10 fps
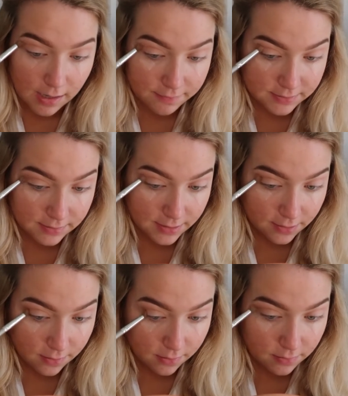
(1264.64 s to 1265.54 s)
obviously
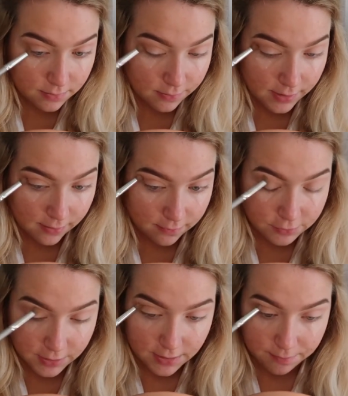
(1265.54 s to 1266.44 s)
good, so I
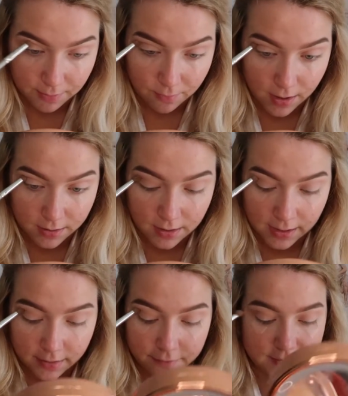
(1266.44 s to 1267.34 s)
love drinking my water.
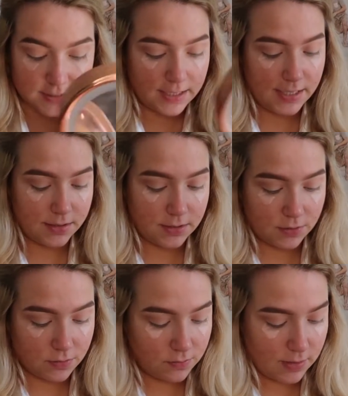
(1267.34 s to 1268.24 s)
I love tea
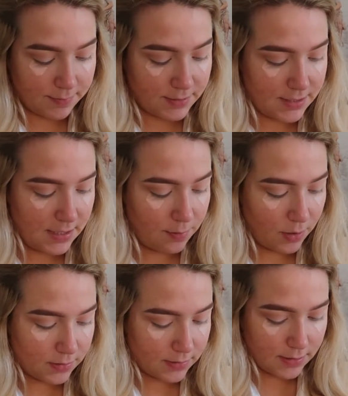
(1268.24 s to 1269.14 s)
too. I'm a tea
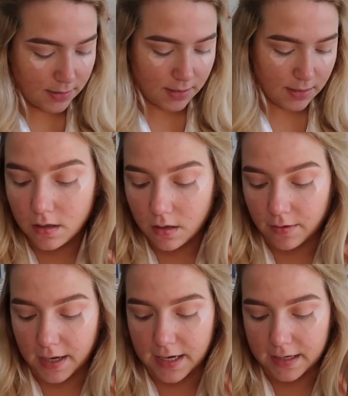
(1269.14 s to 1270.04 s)
person.
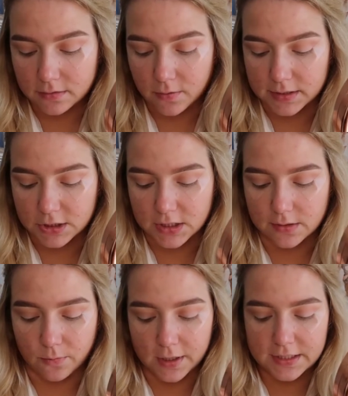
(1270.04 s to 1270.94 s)
Okay, next
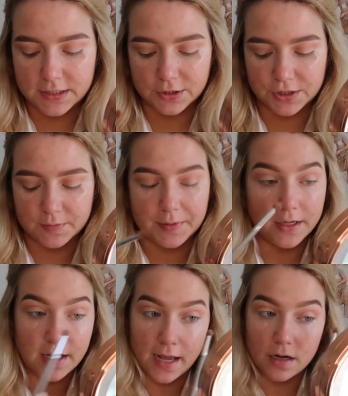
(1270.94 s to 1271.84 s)
question. What is your
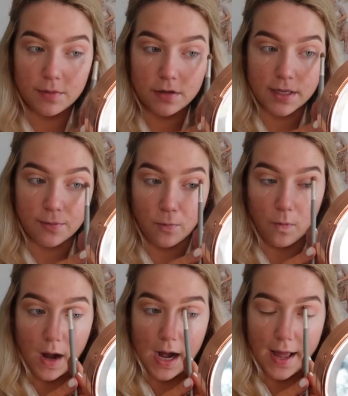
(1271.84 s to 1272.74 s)
spirit animal
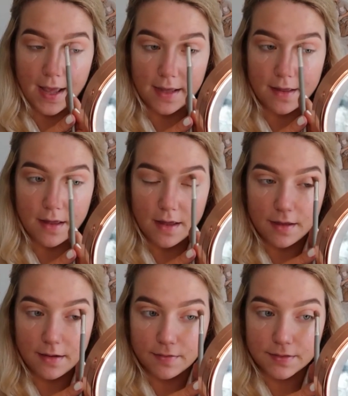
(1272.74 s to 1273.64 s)
and why?
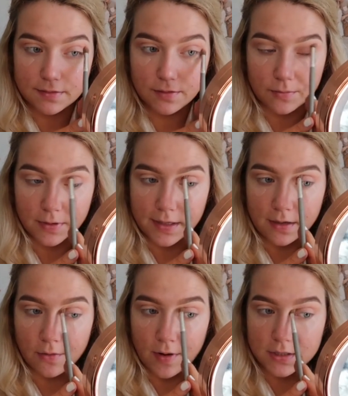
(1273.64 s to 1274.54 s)
This is a really
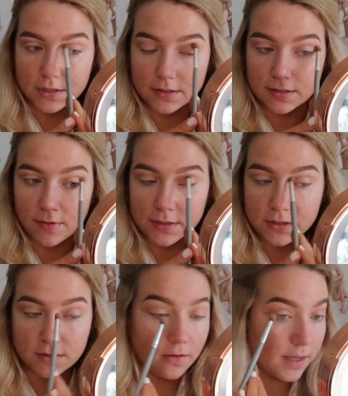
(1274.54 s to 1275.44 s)
good question. These
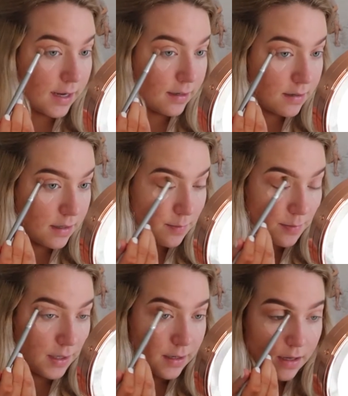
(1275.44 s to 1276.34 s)
questions are like kind of
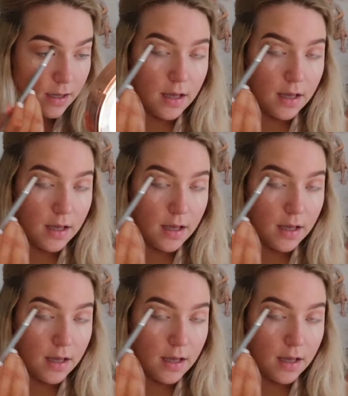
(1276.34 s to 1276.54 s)
deep, but